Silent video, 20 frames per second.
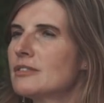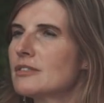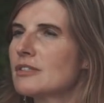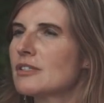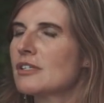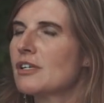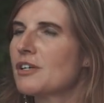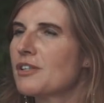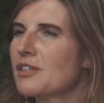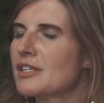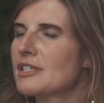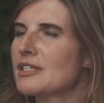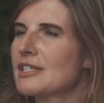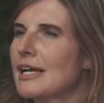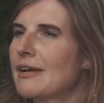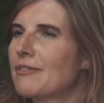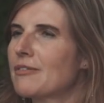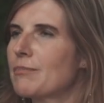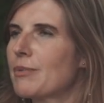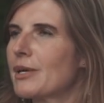Slow things
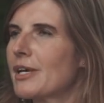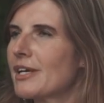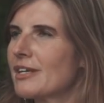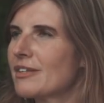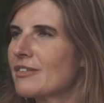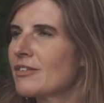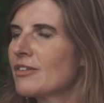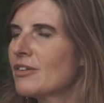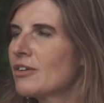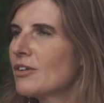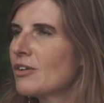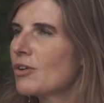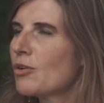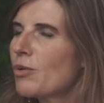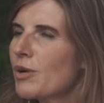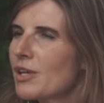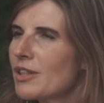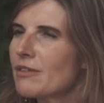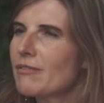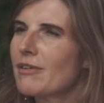down a bit,
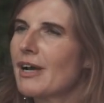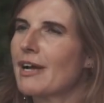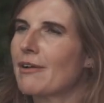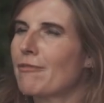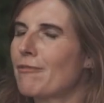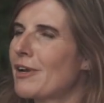quit the rat